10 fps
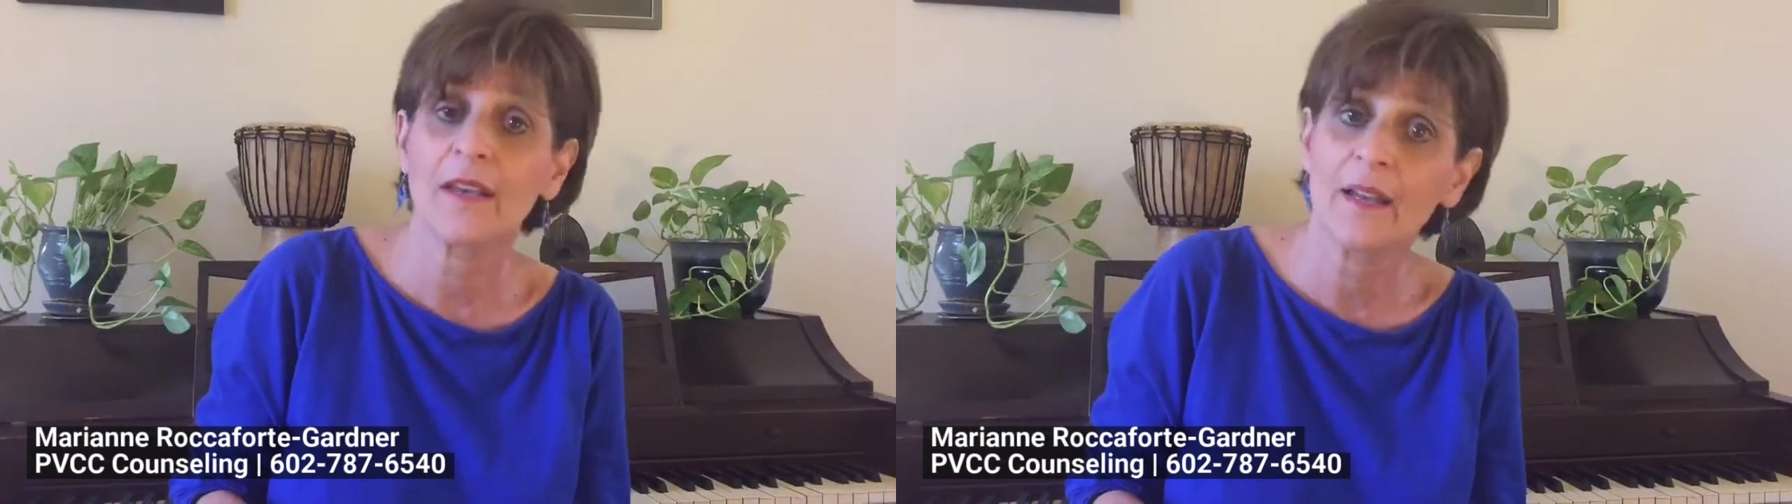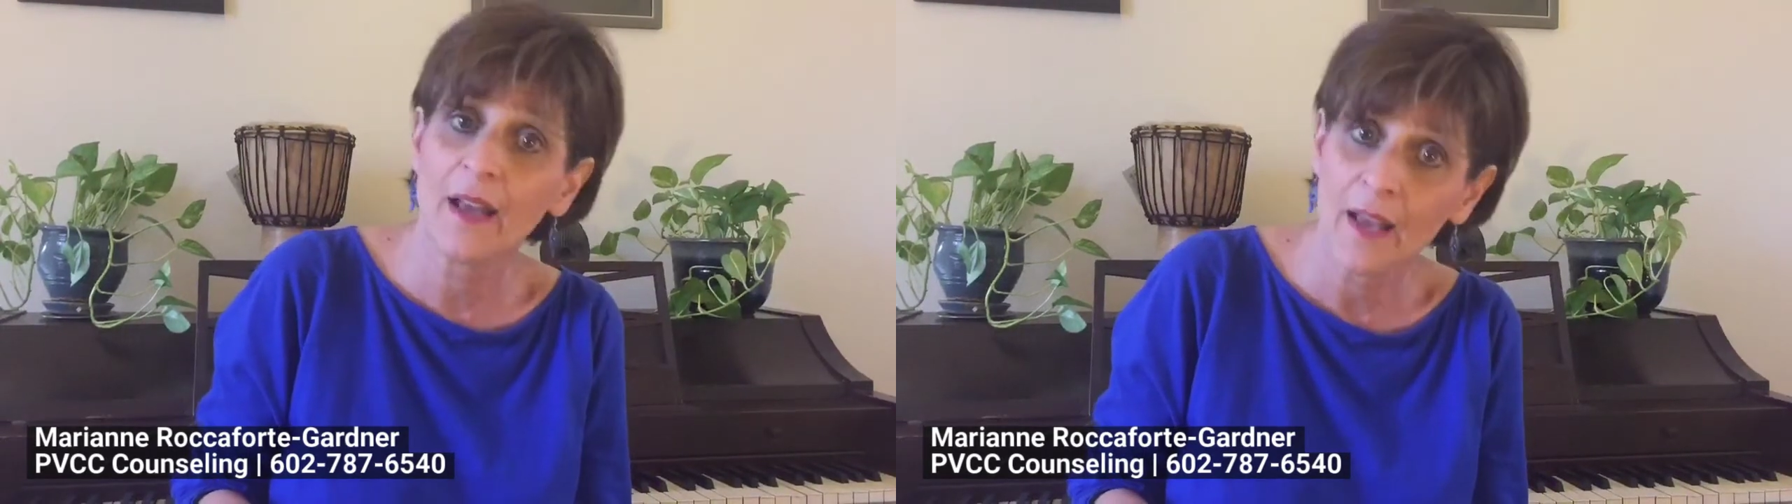
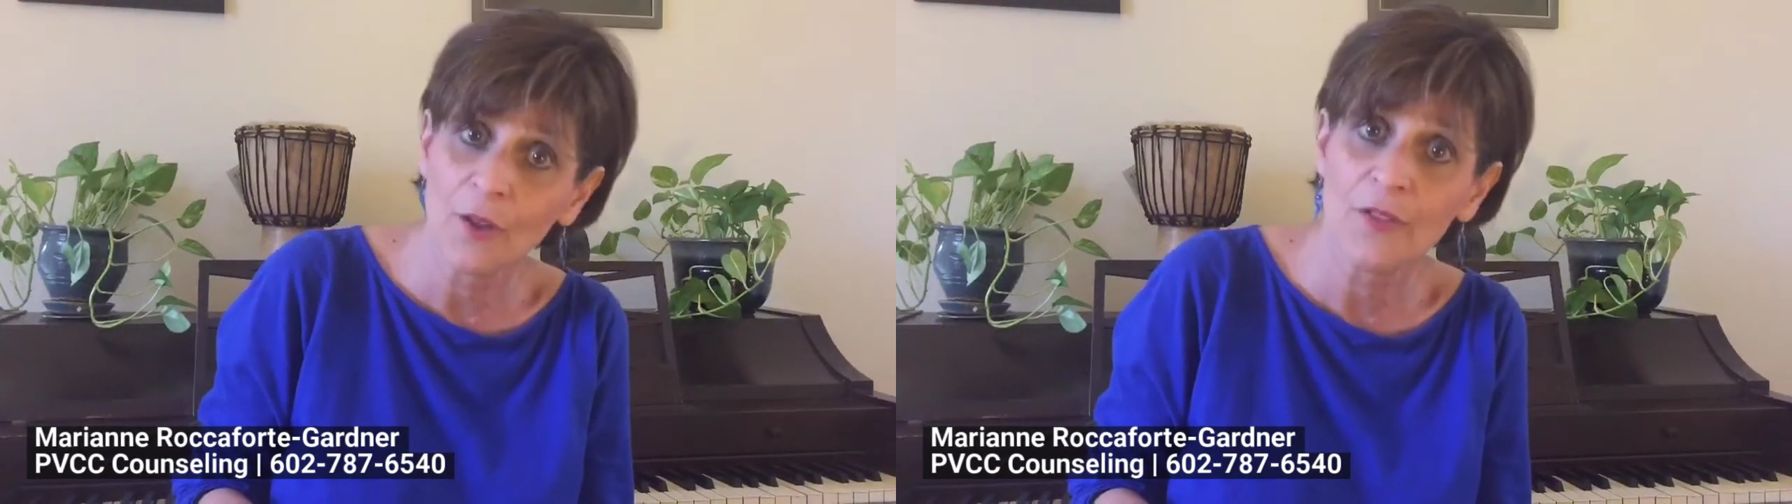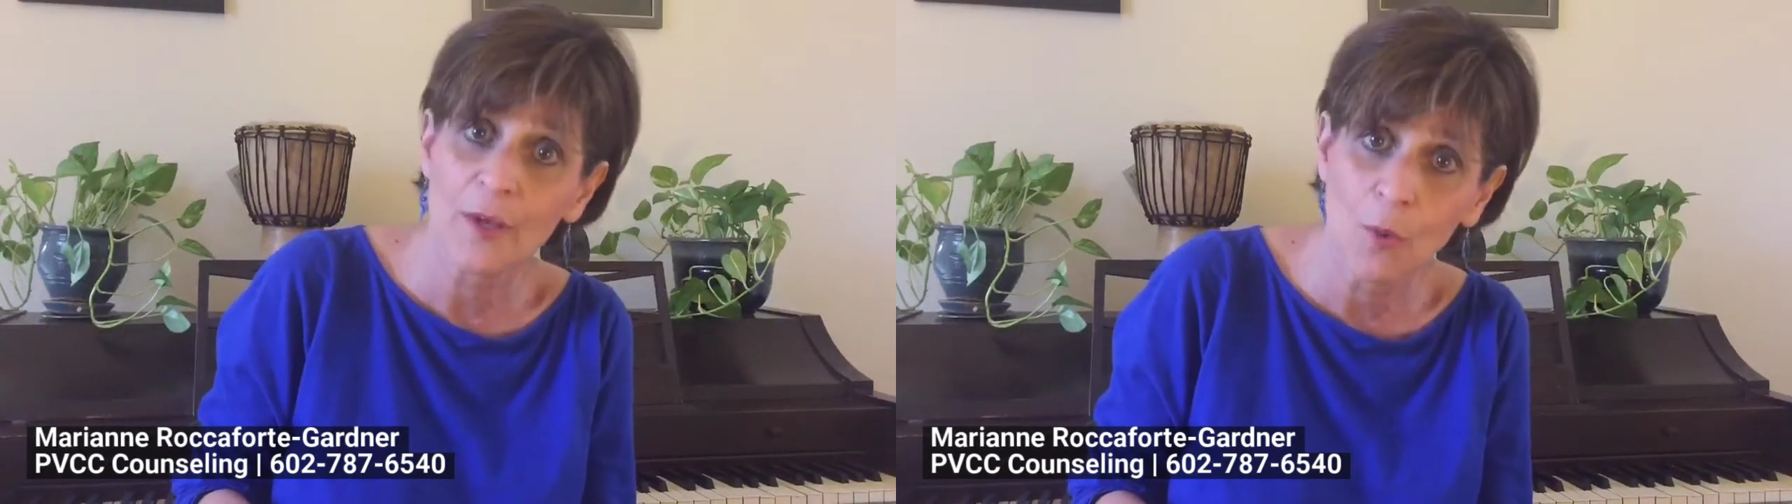in a
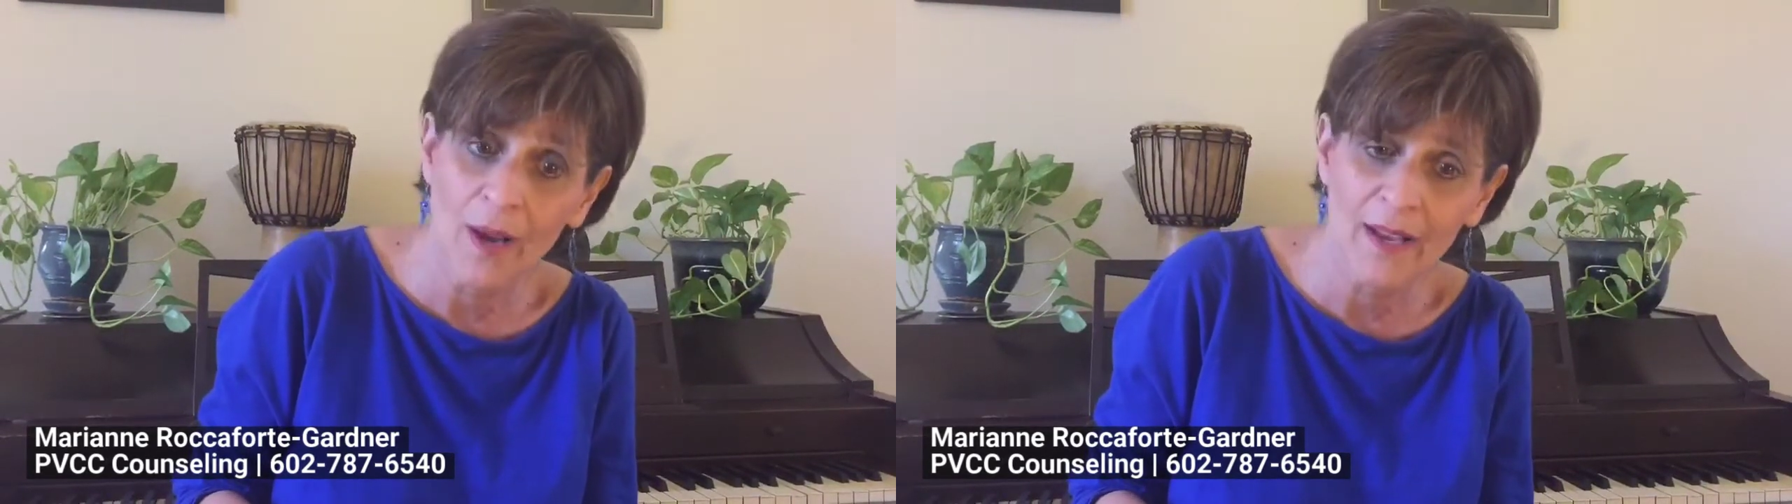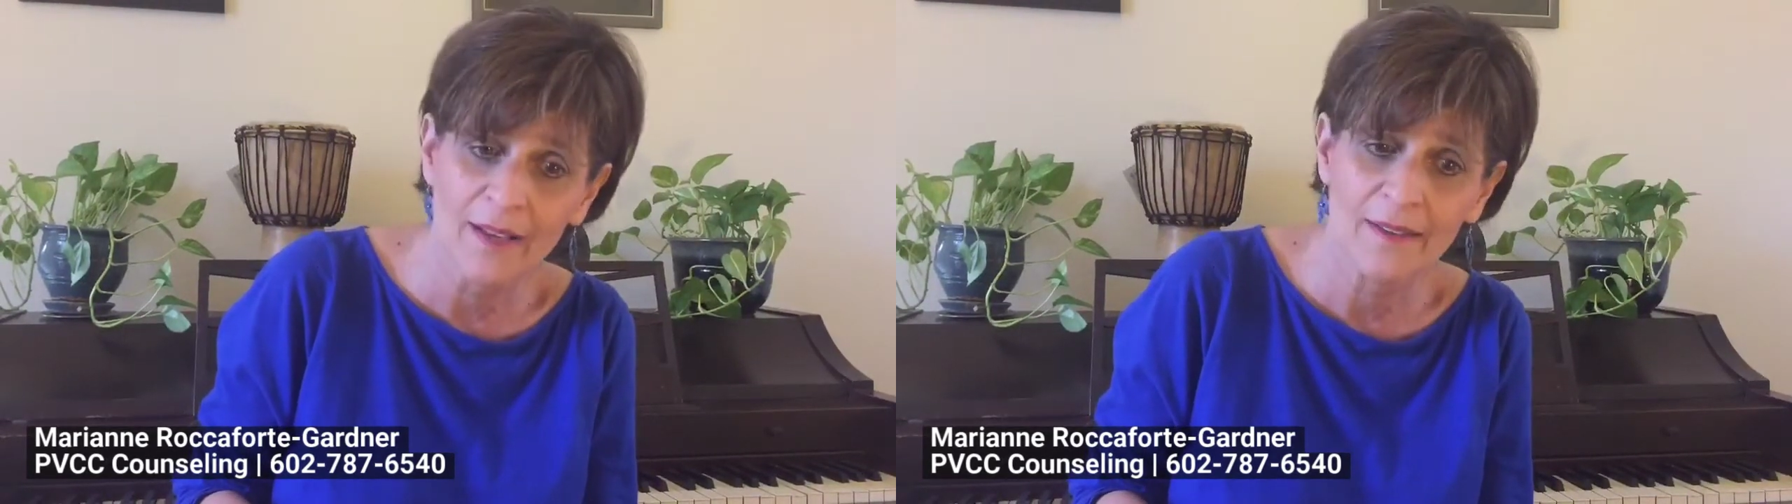healthy
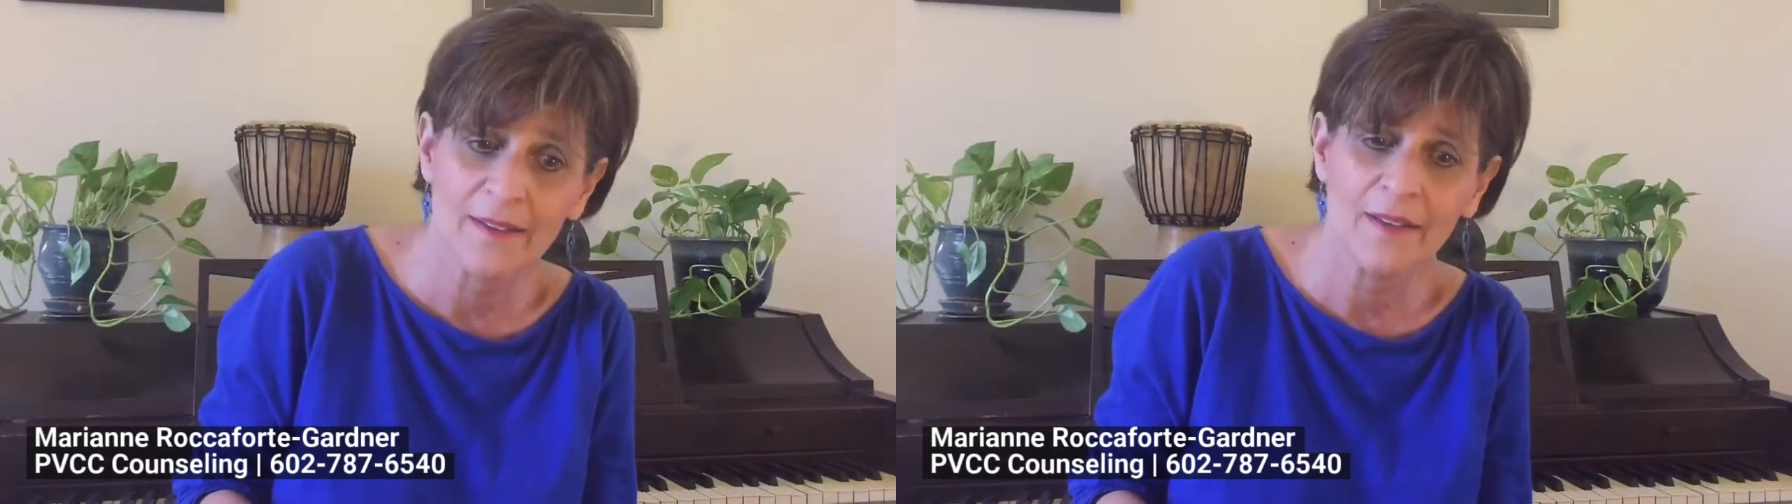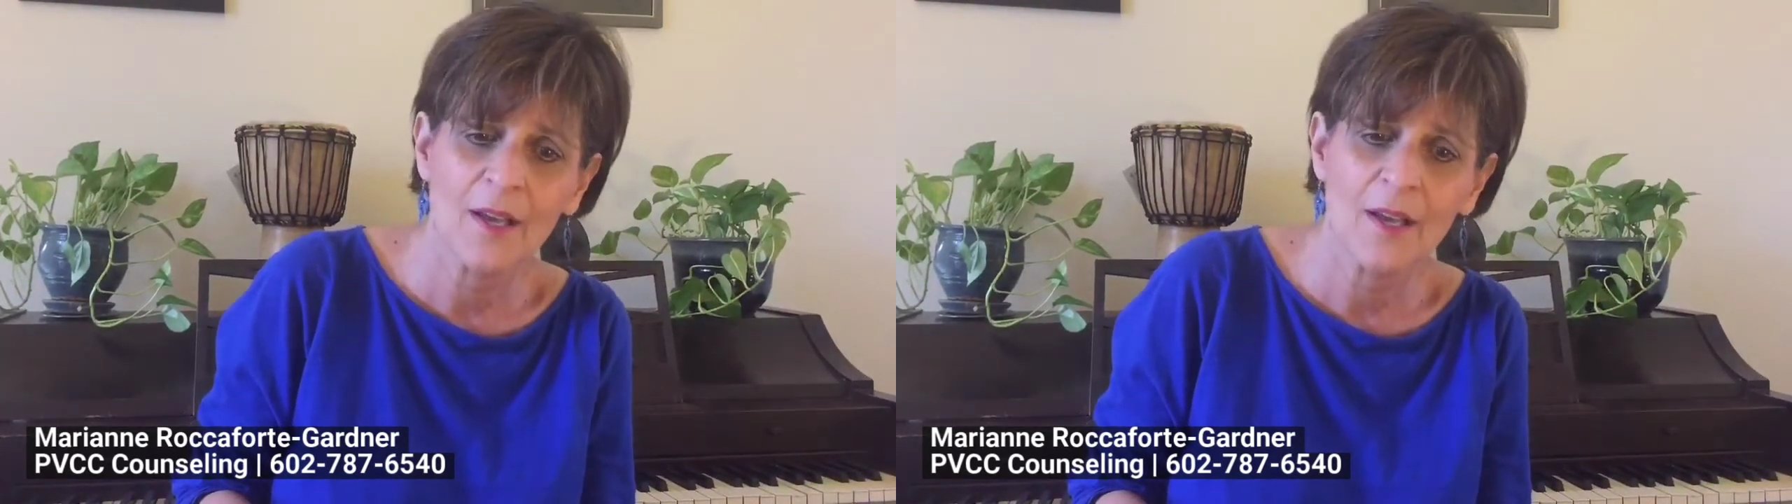way.